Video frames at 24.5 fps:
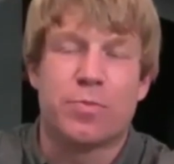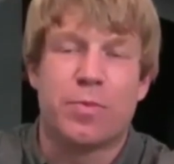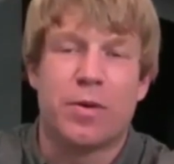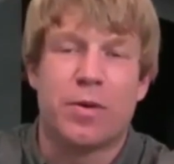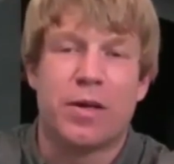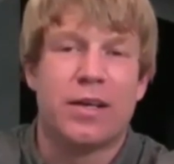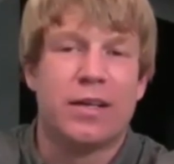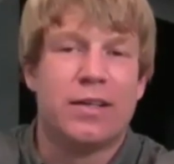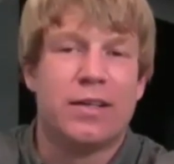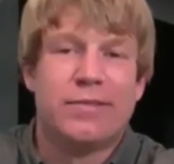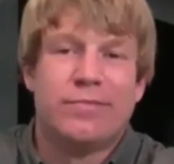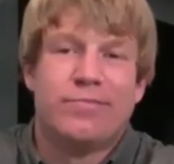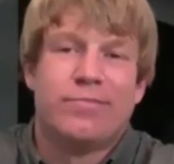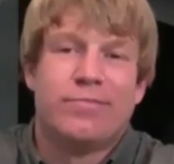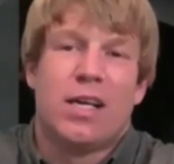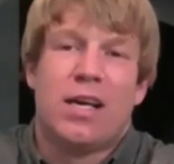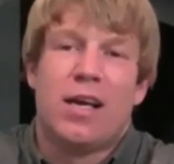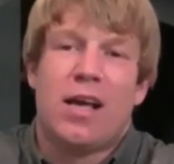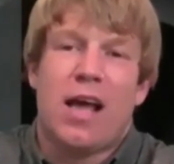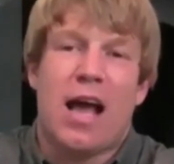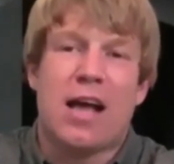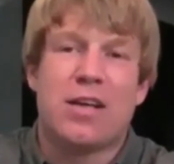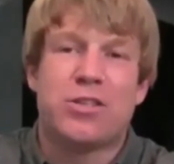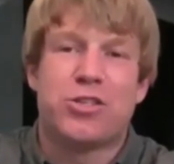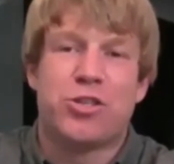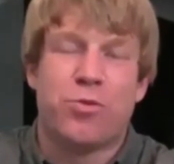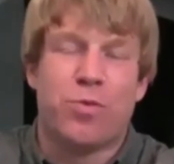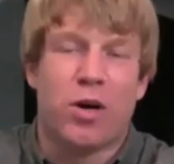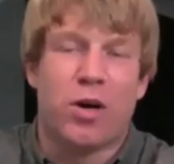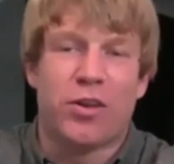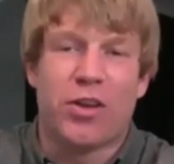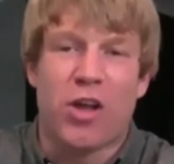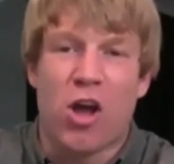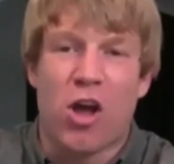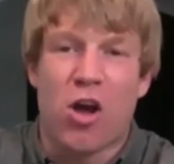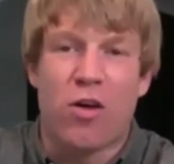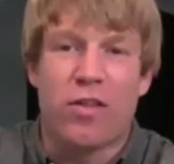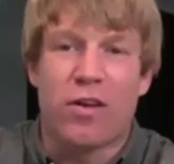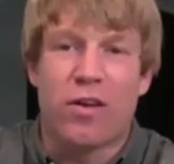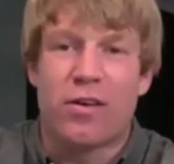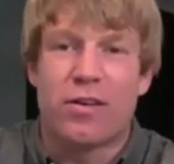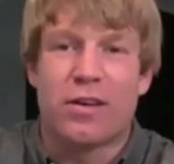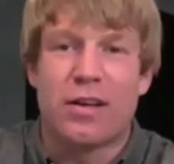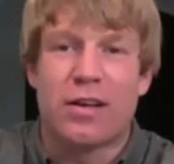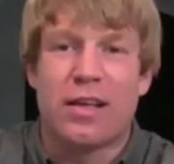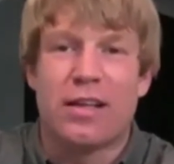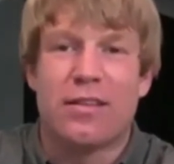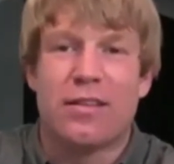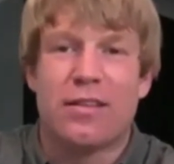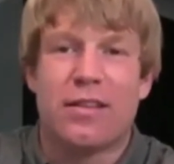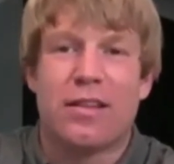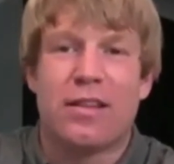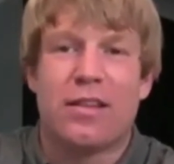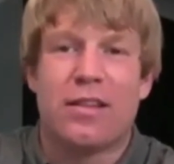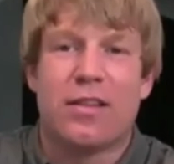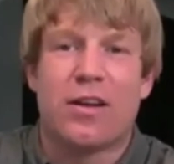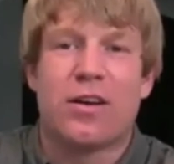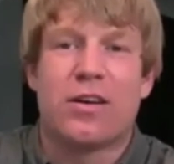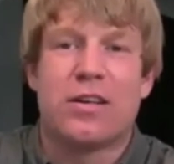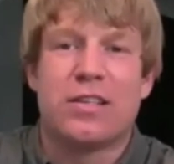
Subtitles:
But as you well know, there